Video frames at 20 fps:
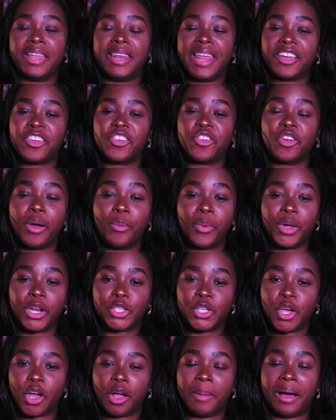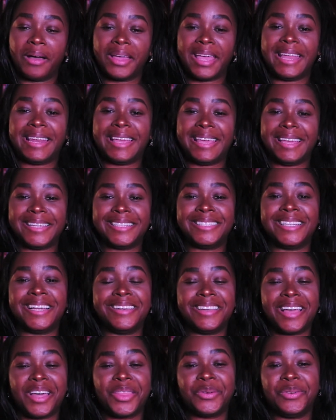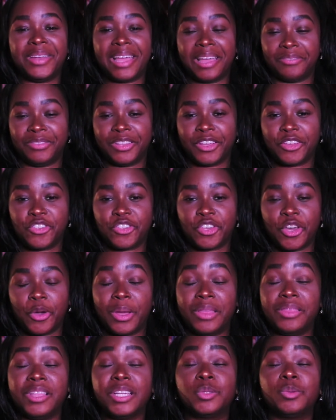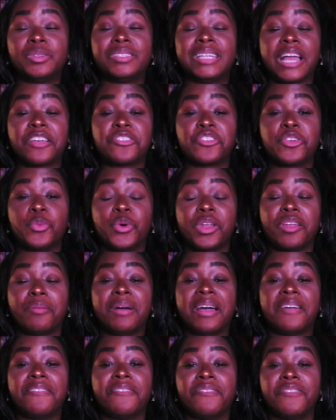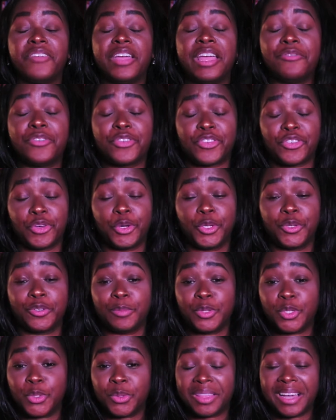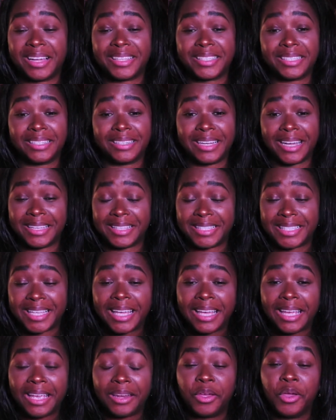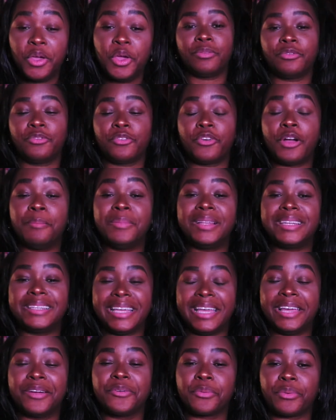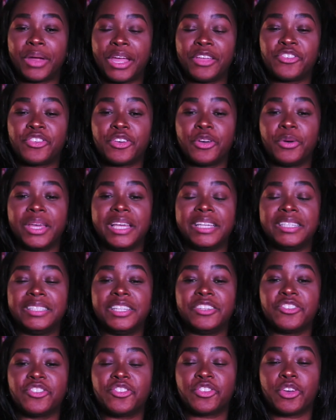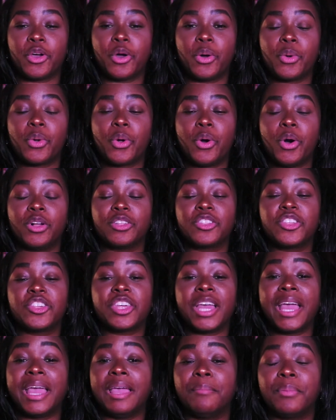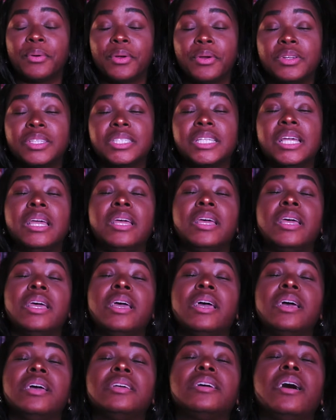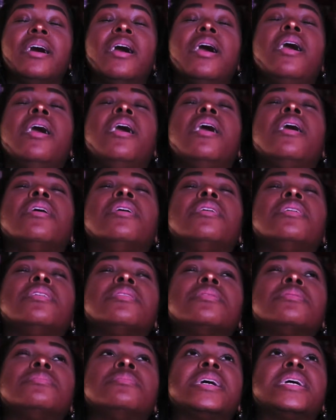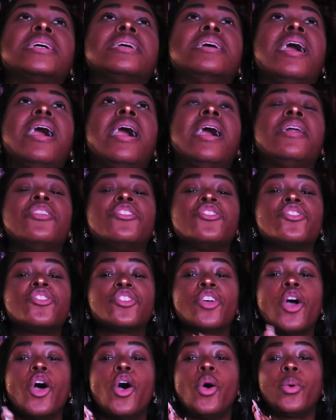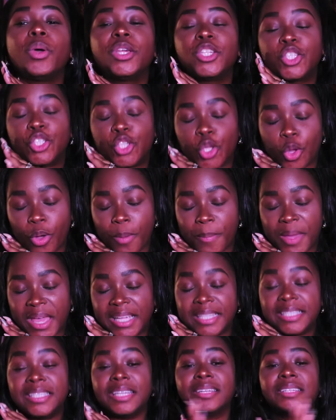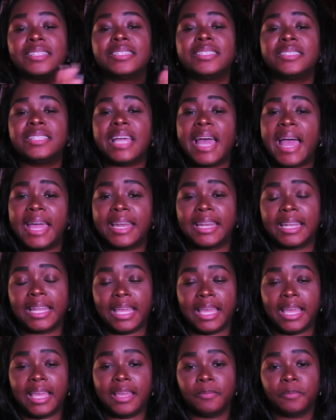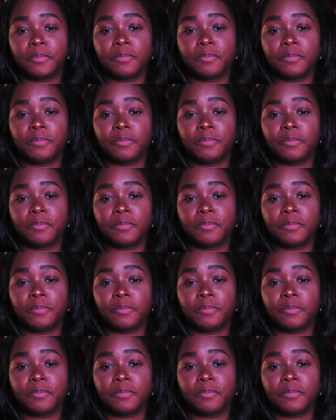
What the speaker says: next show I want to talk about, it is another Netflix show, and this was actually one of my favorite shows from 2019. From Leah Rachel is this show called Chambers. Oh my god, this show is so amazing. Sadly,